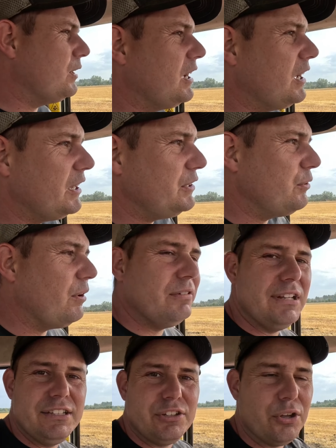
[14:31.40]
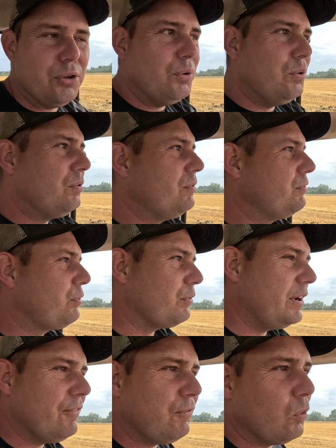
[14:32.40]
know. You only do
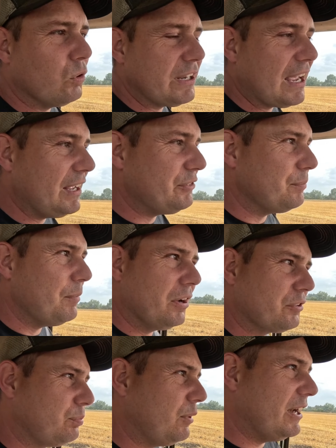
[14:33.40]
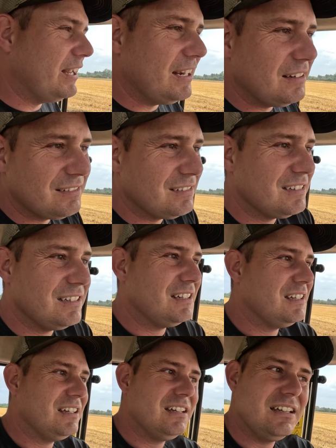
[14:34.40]
3 or 4 days of muck spreading
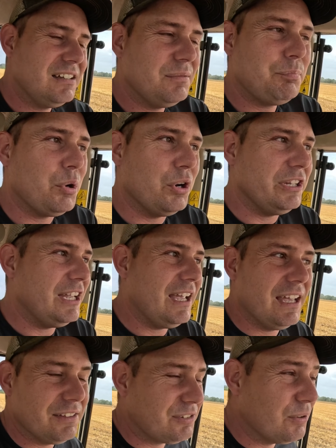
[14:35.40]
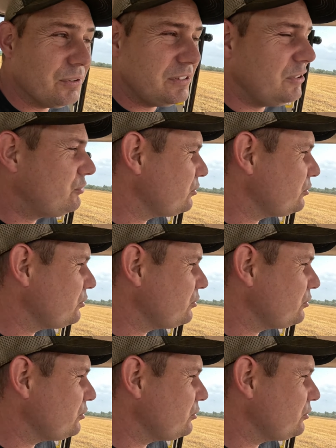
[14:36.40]
per year, so you